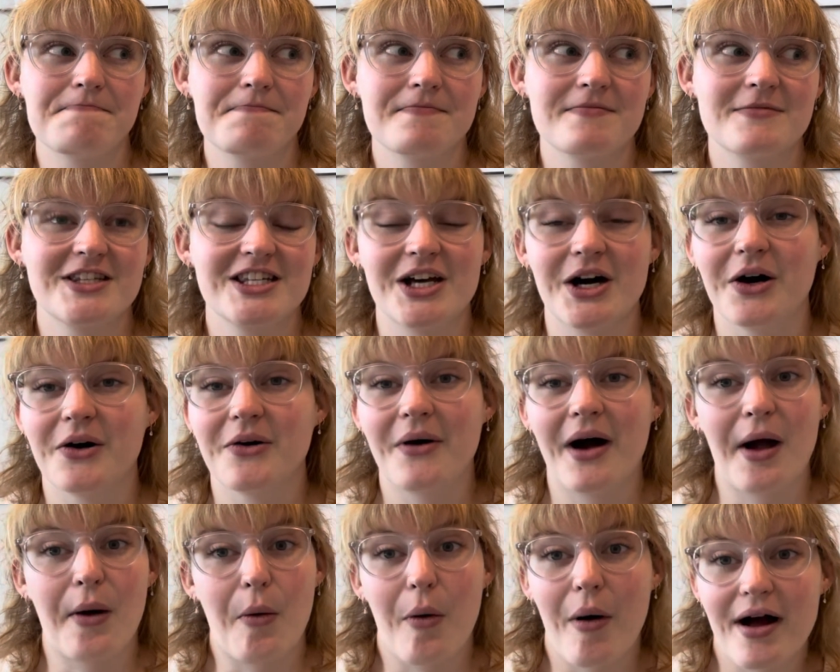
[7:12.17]
So
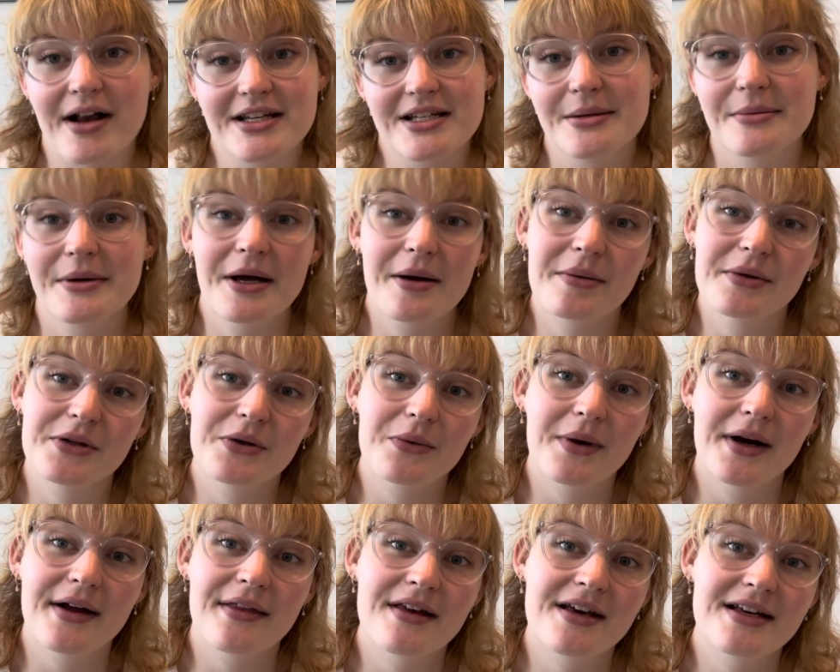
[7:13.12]
I want to be able to
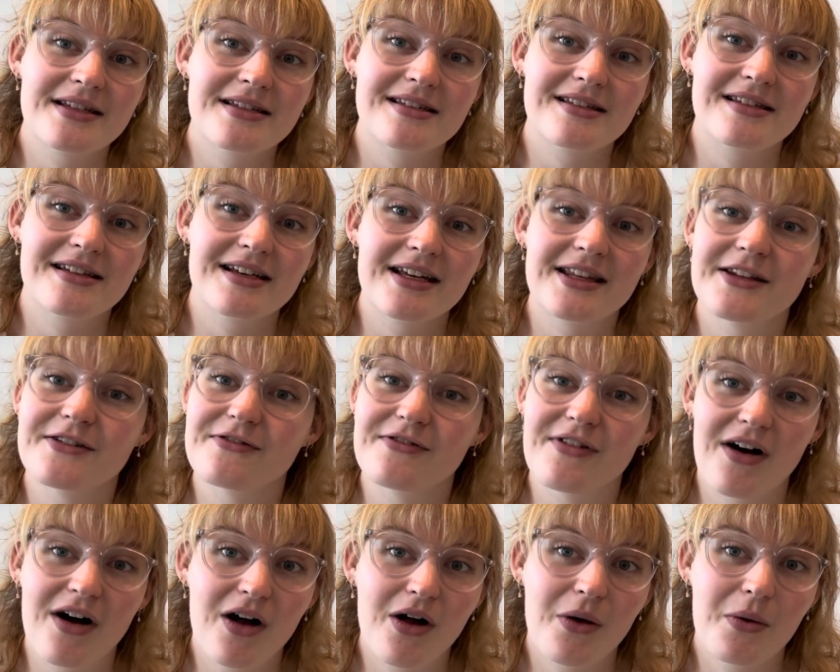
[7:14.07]
wear this in the
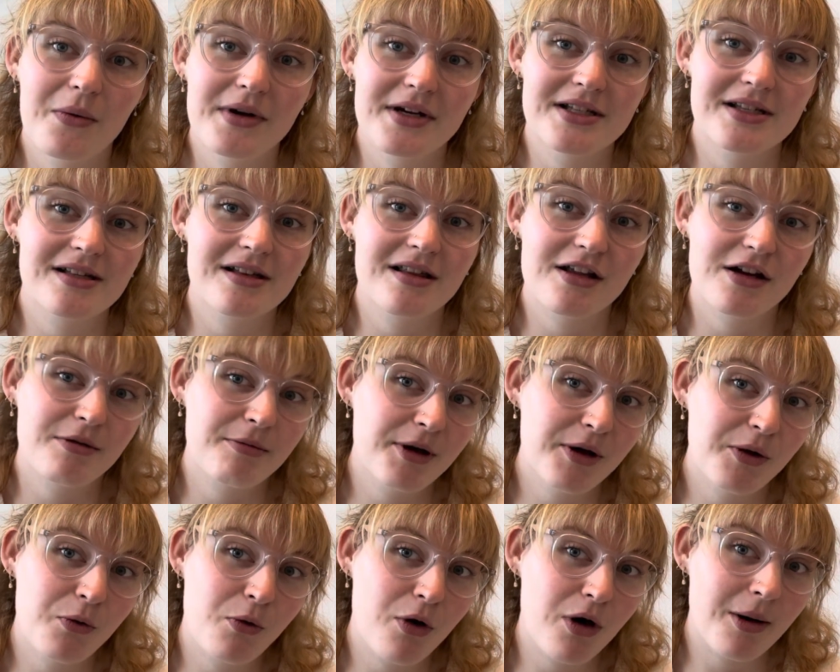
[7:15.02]
fall when it's a little
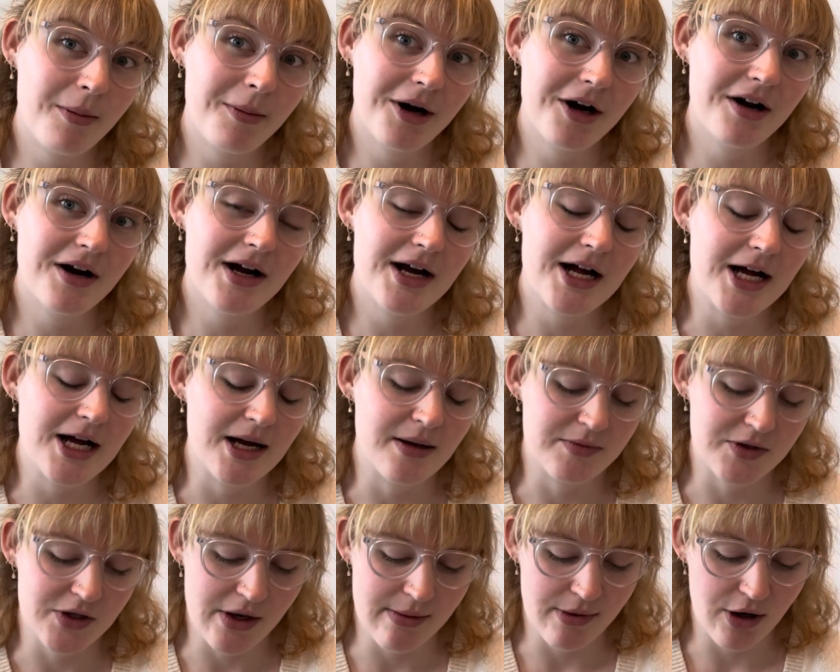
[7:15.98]
bit warmer.
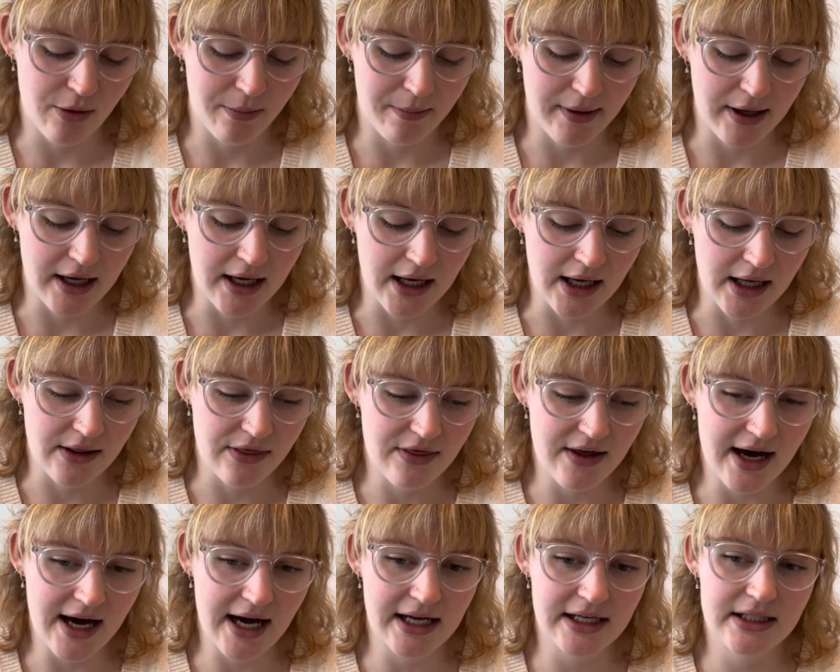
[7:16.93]
So I'm hoping
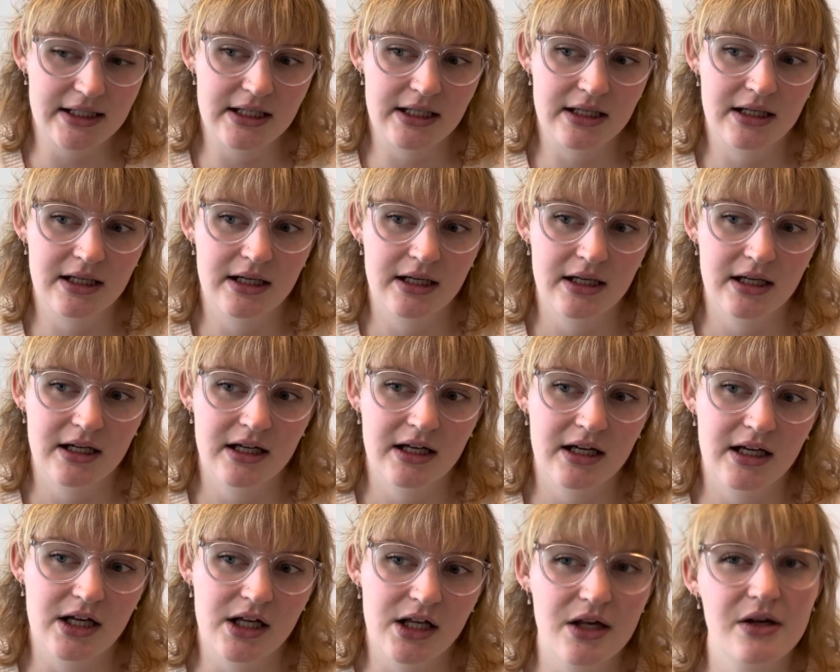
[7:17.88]
that
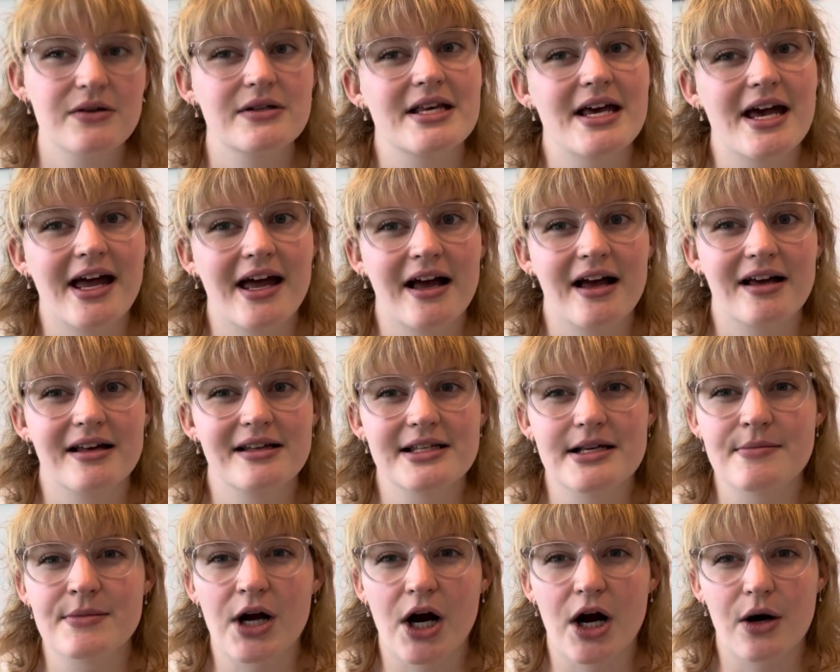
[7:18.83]
using
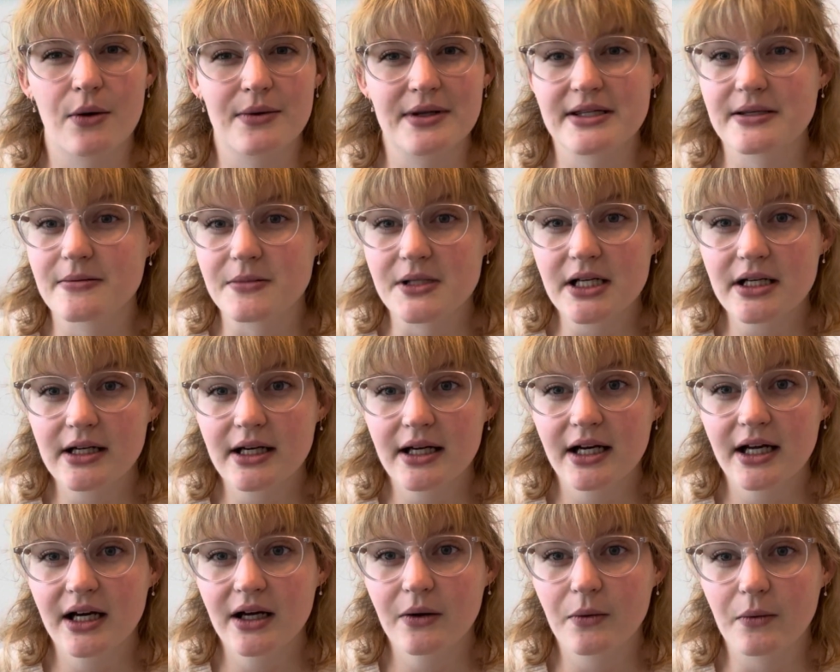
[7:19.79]
some yarn with some silk in
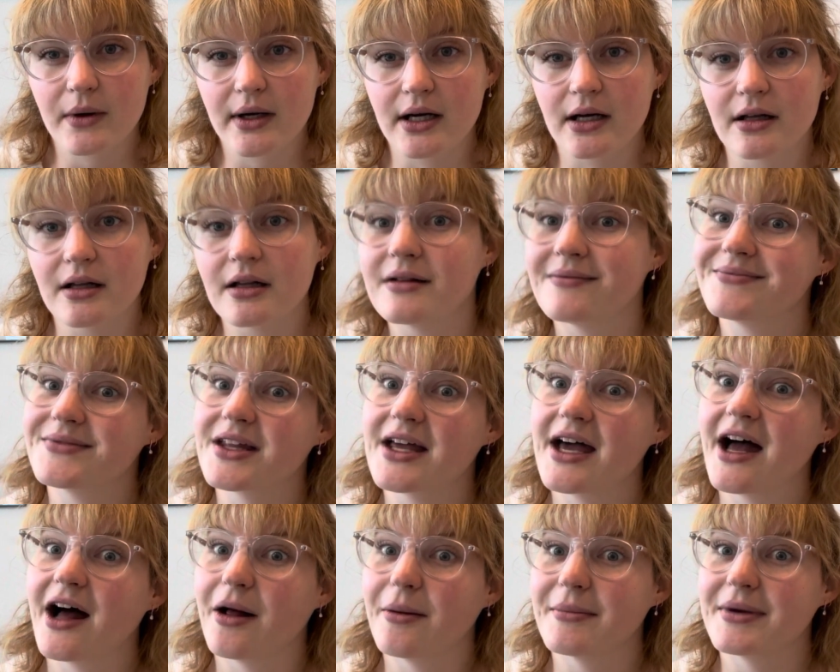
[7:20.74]
it will
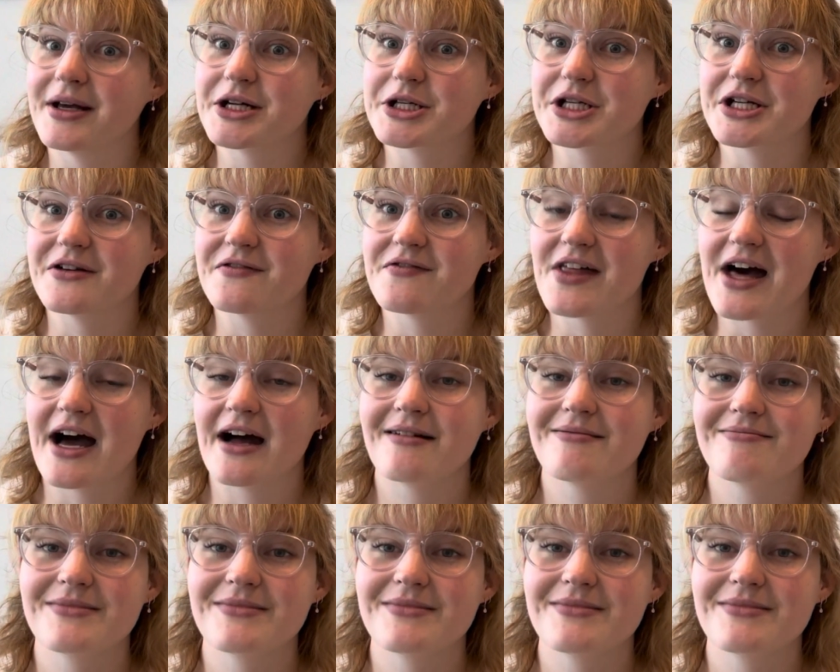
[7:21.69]
help me achieve that.